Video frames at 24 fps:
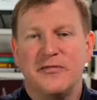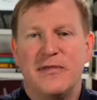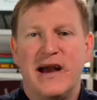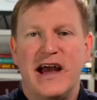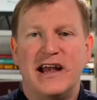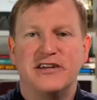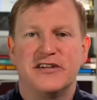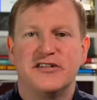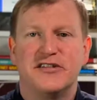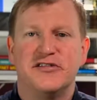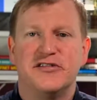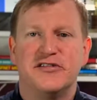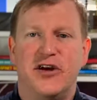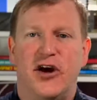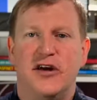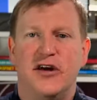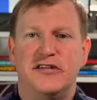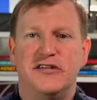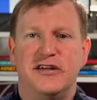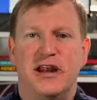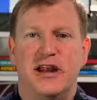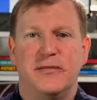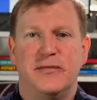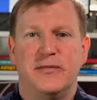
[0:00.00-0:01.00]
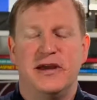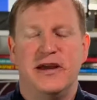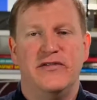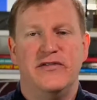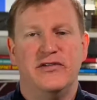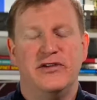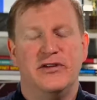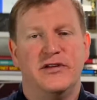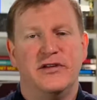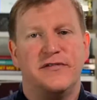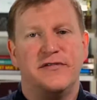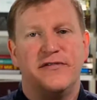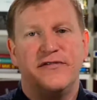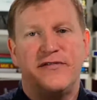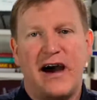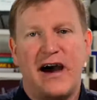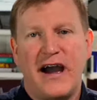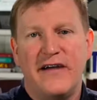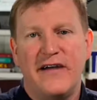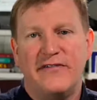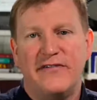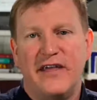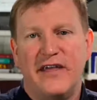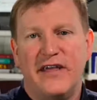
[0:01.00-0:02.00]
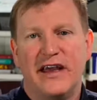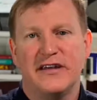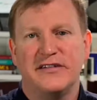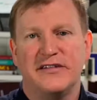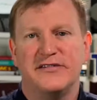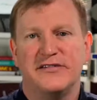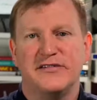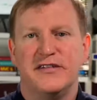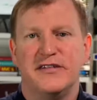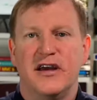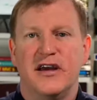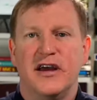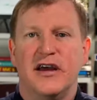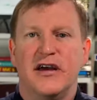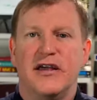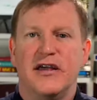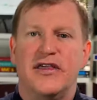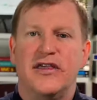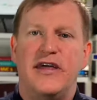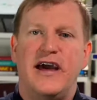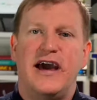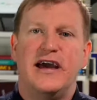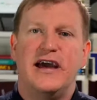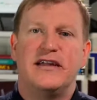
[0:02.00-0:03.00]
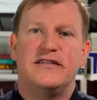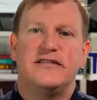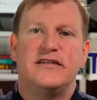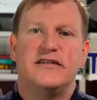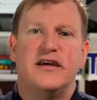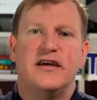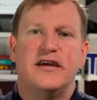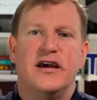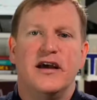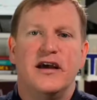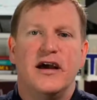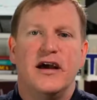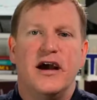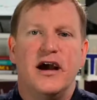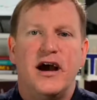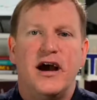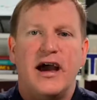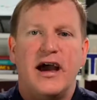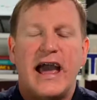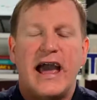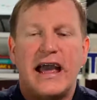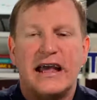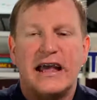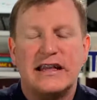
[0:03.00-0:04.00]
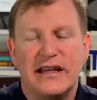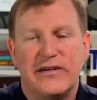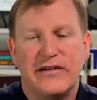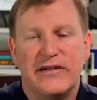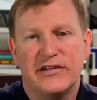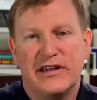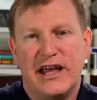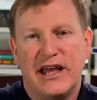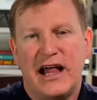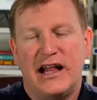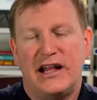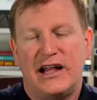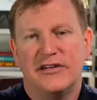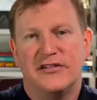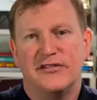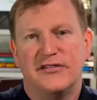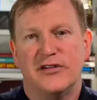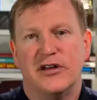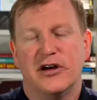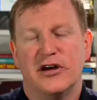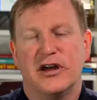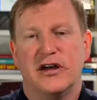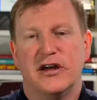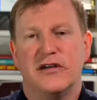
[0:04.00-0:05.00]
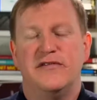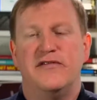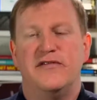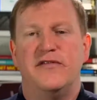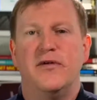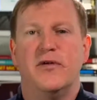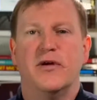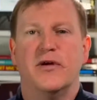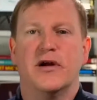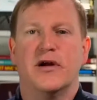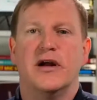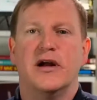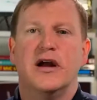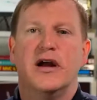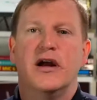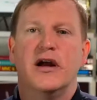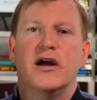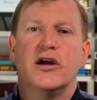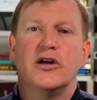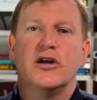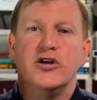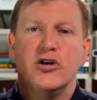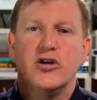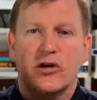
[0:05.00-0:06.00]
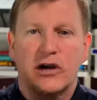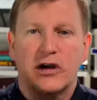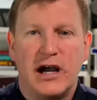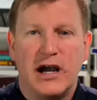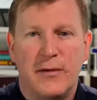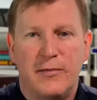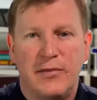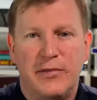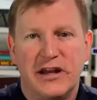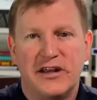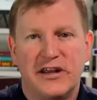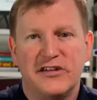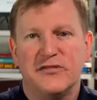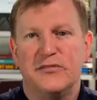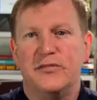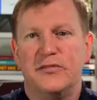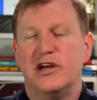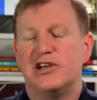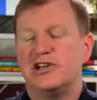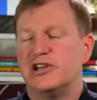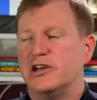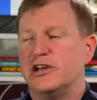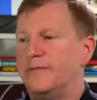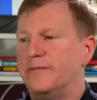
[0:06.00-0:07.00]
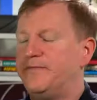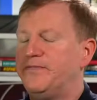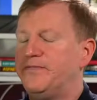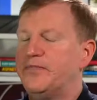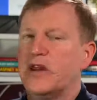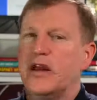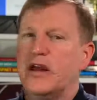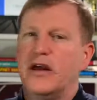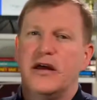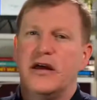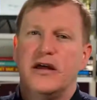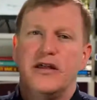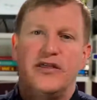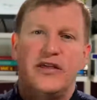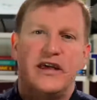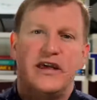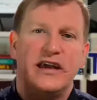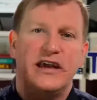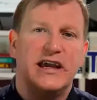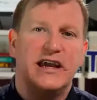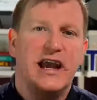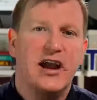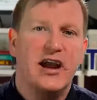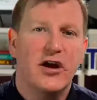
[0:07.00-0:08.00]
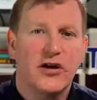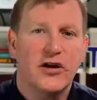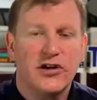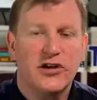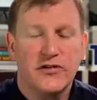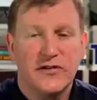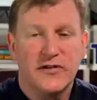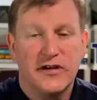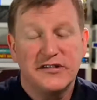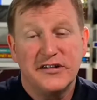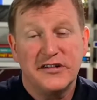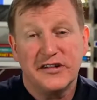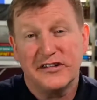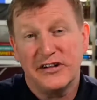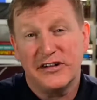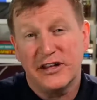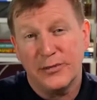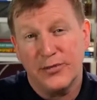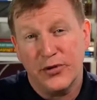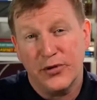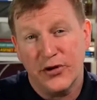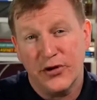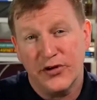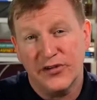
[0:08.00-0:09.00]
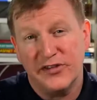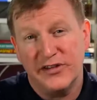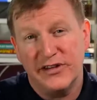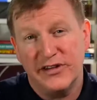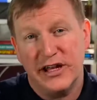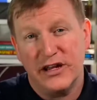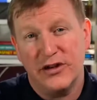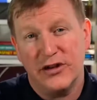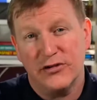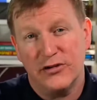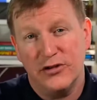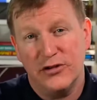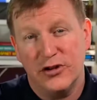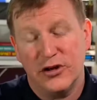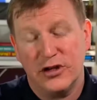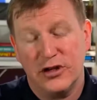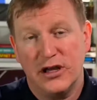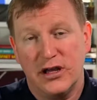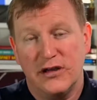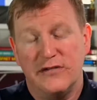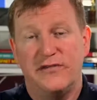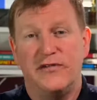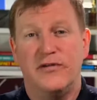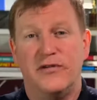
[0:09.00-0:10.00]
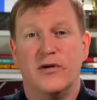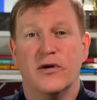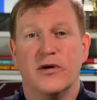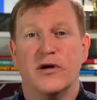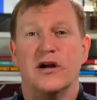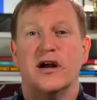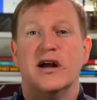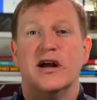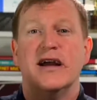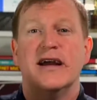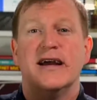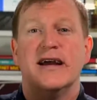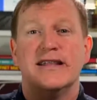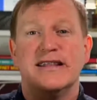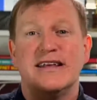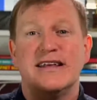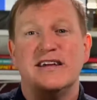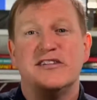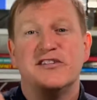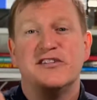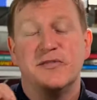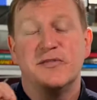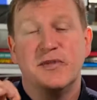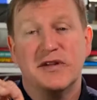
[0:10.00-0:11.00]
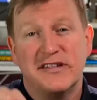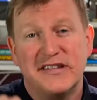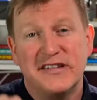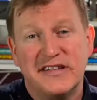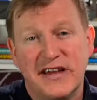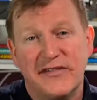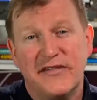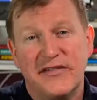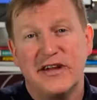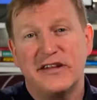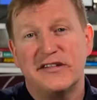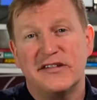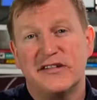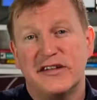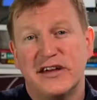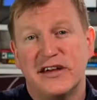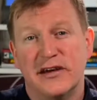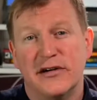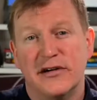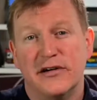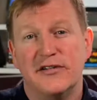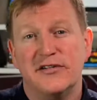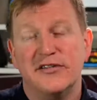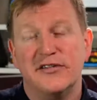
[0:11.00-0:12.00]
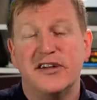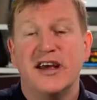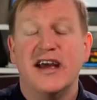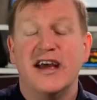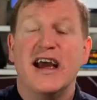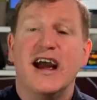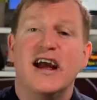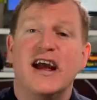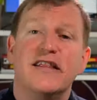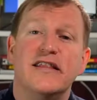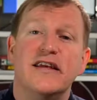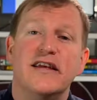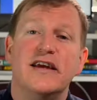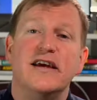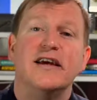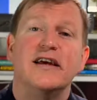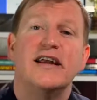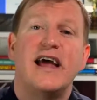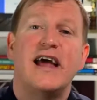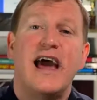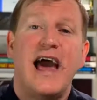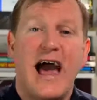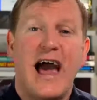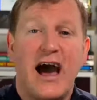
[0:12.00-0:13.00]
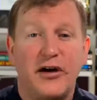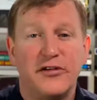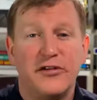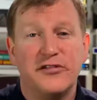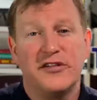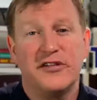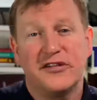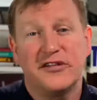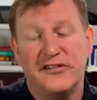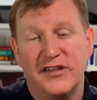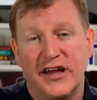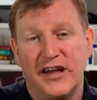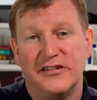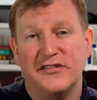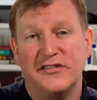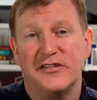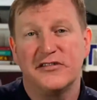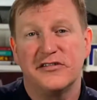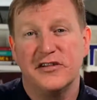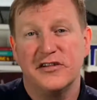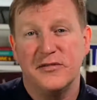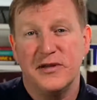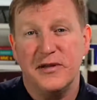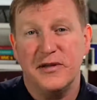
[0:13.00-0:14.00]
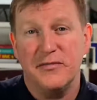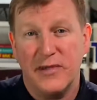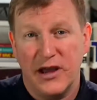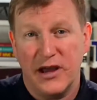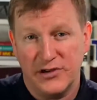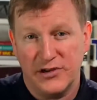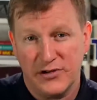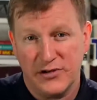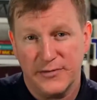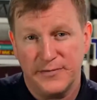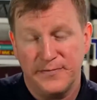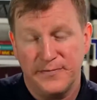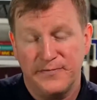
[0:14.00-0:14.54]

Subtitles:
sauce that I'm giving you, the 5 things that A-level talent's looking for, your company's mission, the characteristics of the person that you're looking for, the specific skills, and then how success is going to be measured.